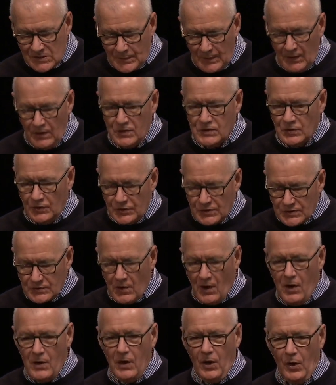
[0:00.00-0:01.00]
spiritual
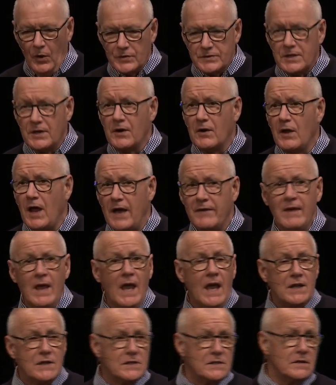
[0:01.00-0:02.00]
strongholds in your
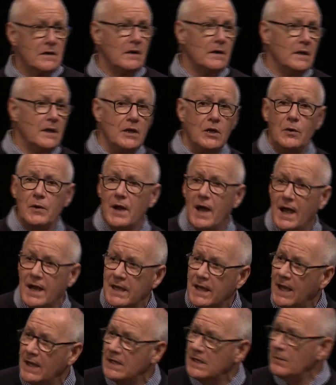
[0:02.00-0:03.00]
life. And certainly, you and
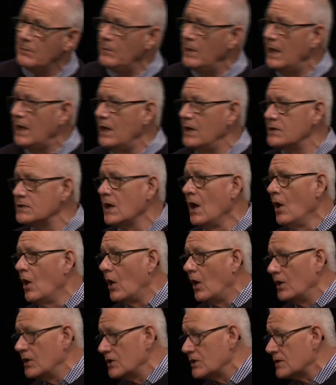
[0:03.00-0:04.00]
I can diminish
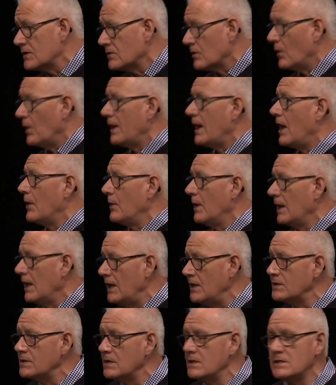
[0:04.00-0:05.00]
or destroy our
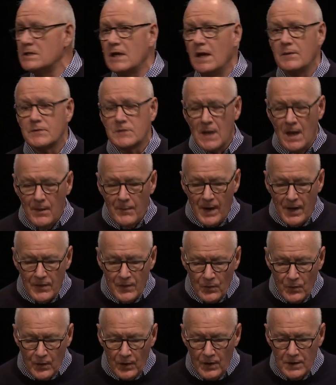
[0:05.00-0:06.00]
relationships by
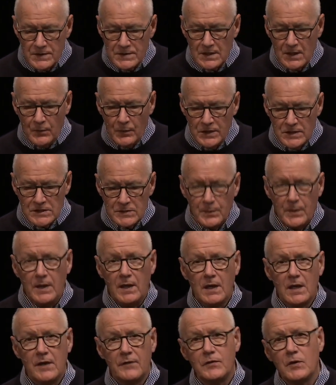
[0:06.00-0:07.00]
the words that we
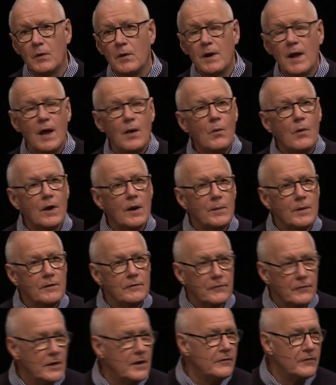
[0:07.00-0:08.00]
speak. And if you and I want to
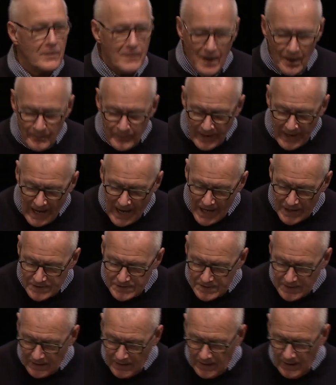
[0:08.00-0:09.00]
be free from our
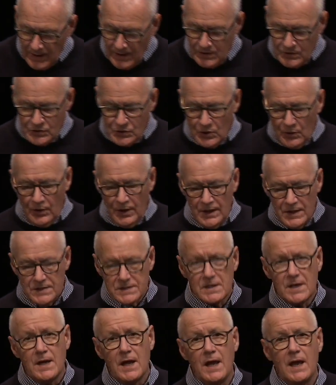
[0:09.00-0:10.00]
past and
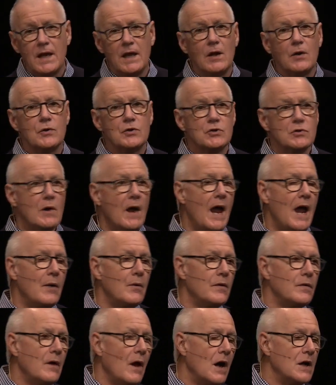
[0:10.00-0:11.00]
joyous today and get on
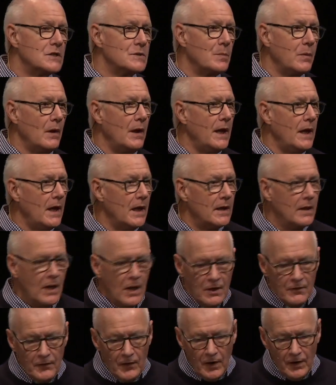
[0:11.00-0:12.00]
track with God's plan
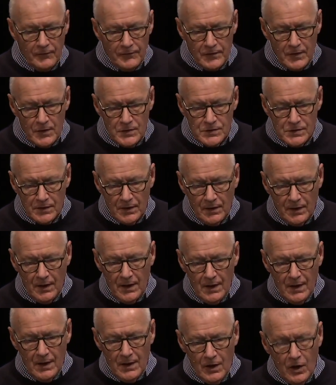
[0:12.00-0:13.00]
for our
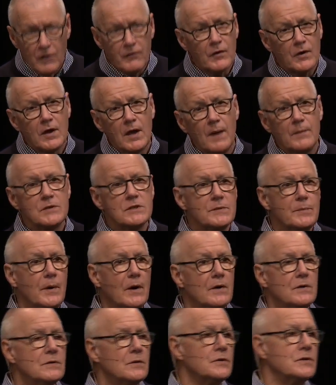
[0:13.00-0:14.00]
future, overcome
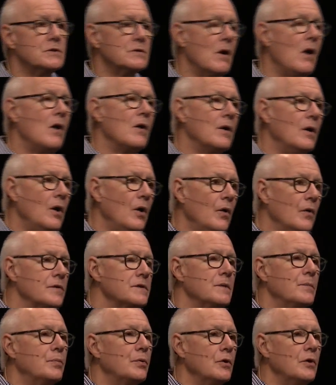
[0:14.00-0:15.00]
spiritual
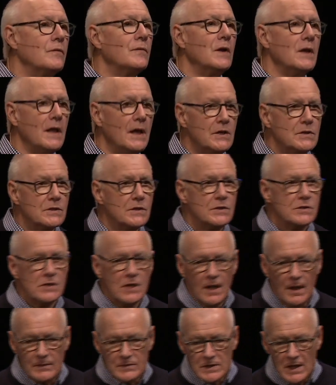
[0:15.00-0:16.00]
strongholds, improve
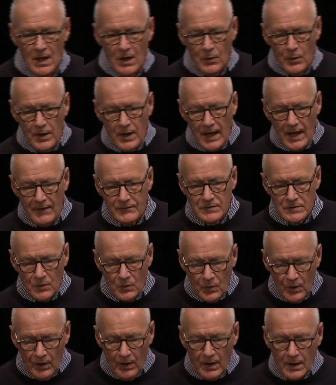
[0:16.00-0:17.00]
relationships, we have
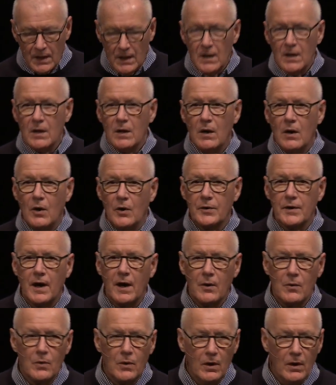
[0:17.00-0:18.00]
to work on
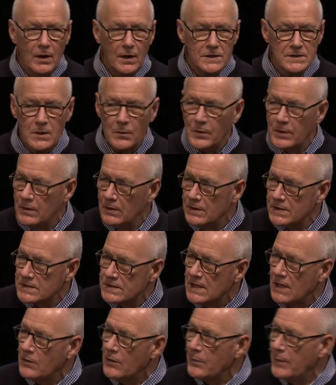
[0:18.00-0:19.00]
our words. I want you to
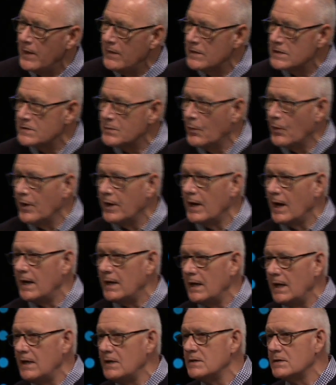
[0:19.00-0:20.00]
say with me this morning,
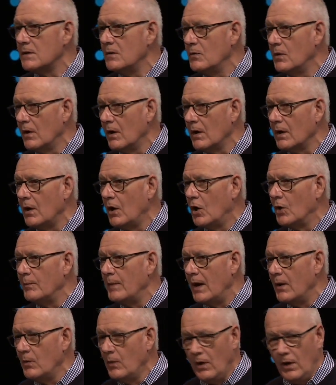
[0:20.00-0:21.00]
I need to work
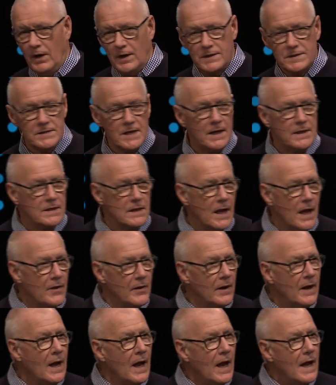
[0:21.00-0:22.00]
on my words. Say it
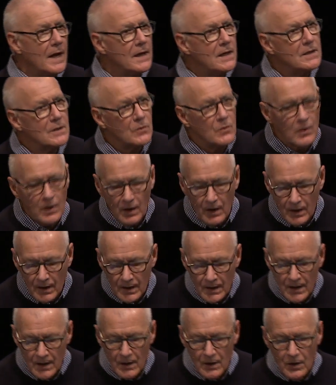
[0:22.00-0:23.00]
together. I need to
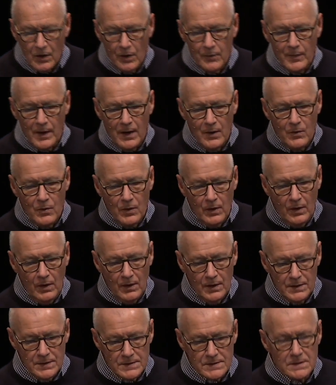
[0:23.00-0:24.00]
work on my
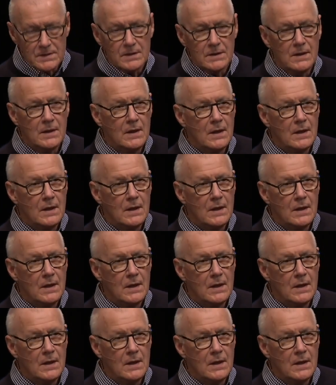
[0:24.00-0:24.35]
words.